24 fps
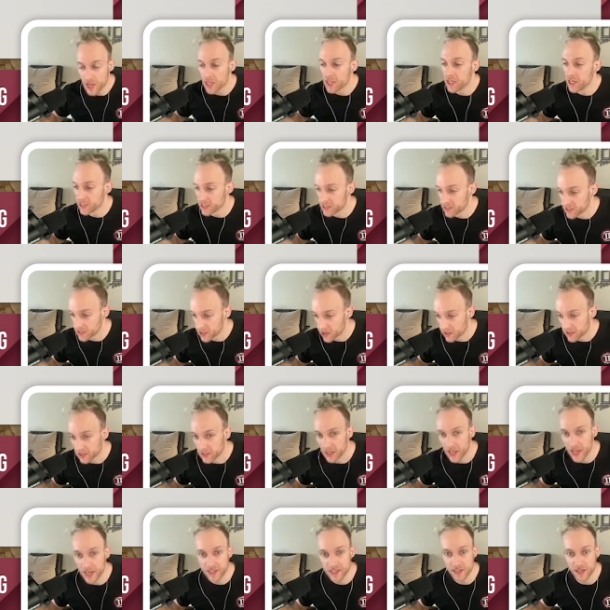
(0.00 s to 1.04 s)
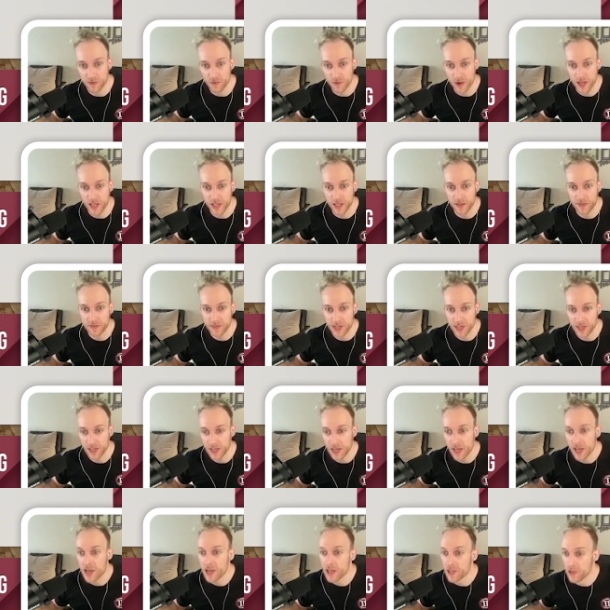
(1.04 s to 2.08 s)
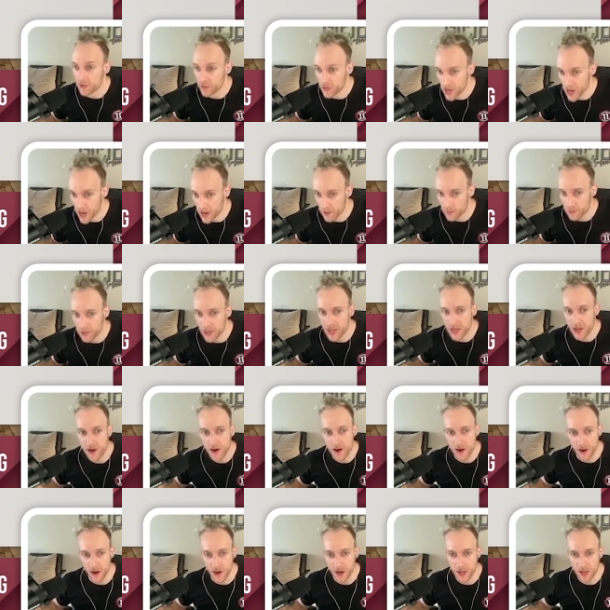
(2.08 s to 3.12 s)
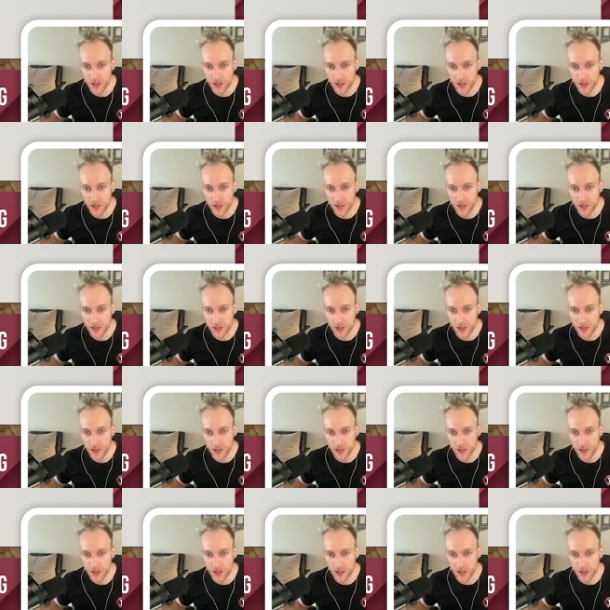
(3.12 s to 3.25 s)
you sucked less at weightlifting, you got a PR.